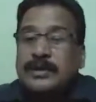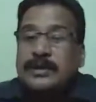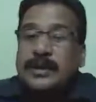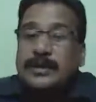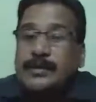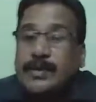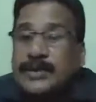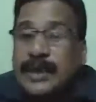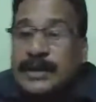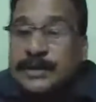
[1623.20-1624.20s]
Devi
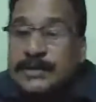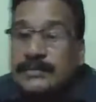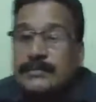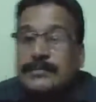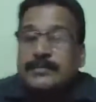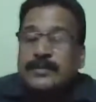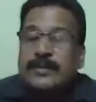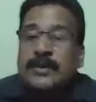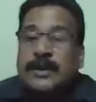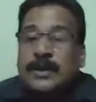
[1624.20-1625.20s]
Prasad,
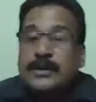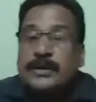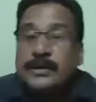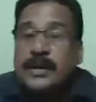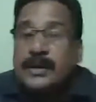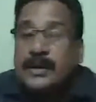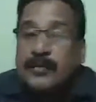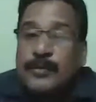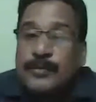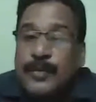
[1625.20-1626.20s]
Indira,
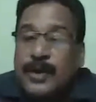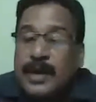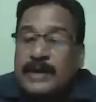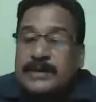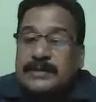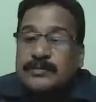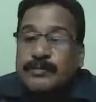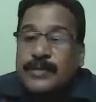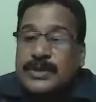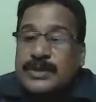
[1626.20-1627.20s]
Om Prakash,
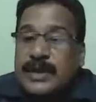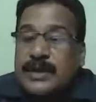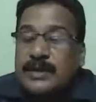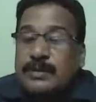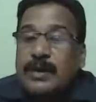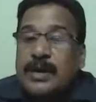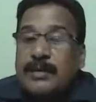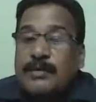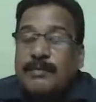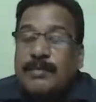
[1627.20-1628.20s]
Barsa, you all
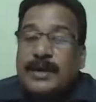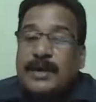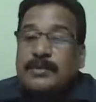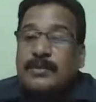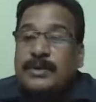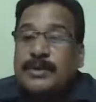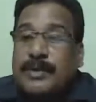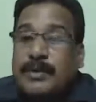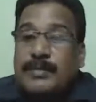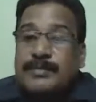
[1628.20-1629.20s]
have completed both the
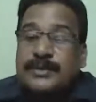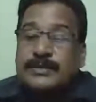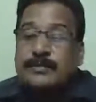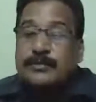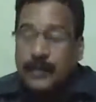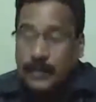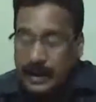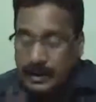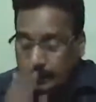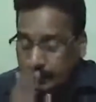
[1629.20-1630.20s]
problems.
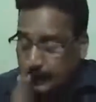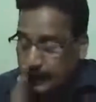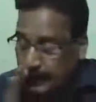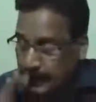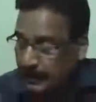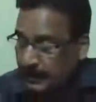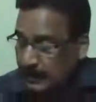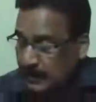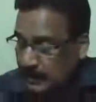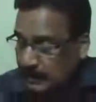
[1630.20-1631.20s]
Okay.
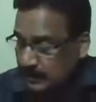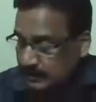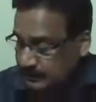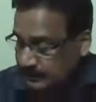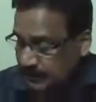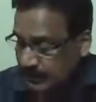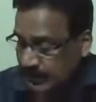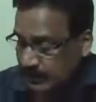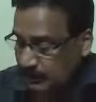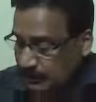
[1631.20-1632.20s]
Now
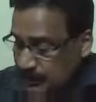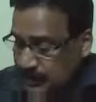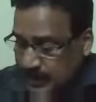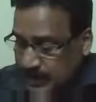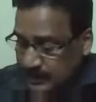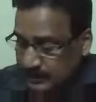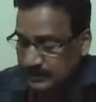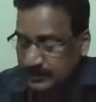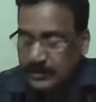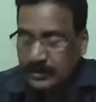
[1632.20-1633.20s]
I will proceed
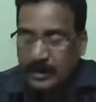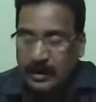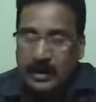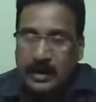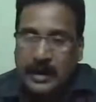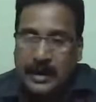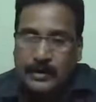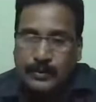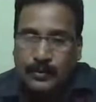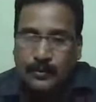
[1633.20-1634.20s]

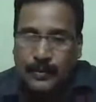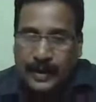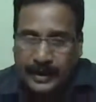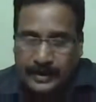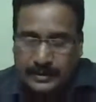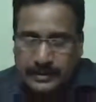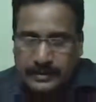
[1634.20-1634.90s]
how to find